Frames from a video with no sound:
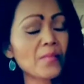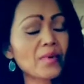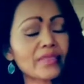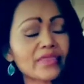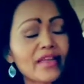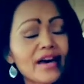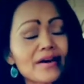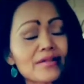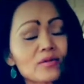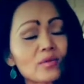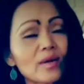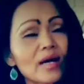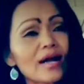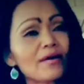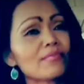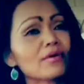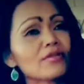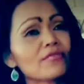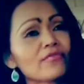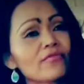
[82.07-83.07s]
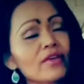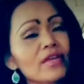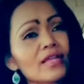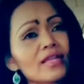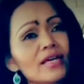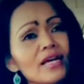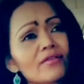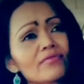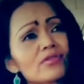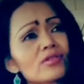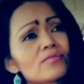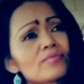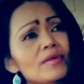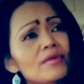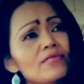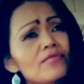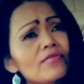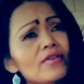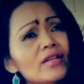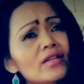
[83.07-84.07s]
but that's what I've been feeling I've just
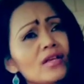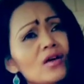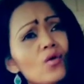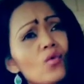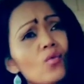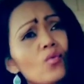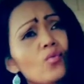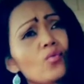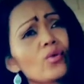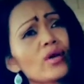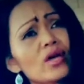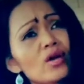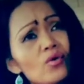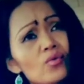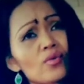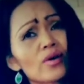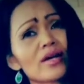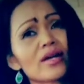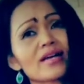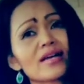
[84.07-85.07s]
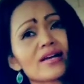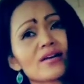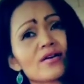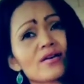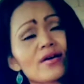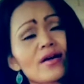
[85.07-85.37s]
been feeling weary